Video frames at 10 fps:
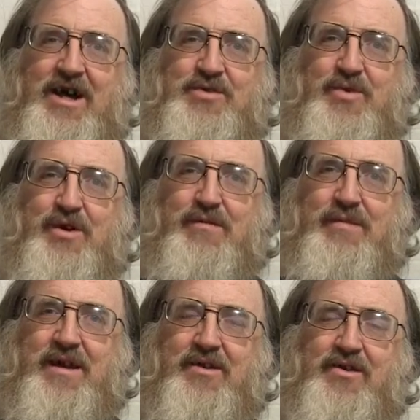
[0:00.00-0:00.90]
eyes were
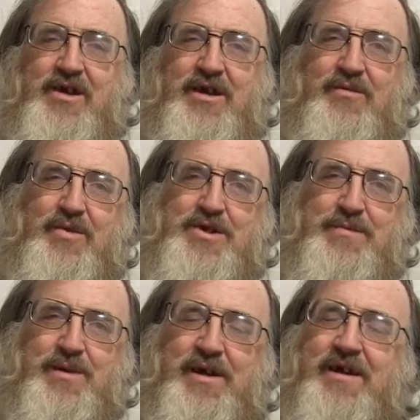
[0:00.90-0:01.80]
on me, looking and
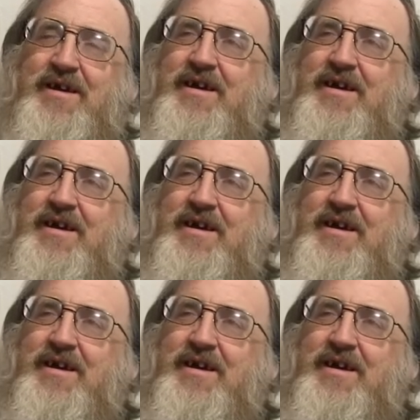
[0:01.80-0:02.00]
whispering.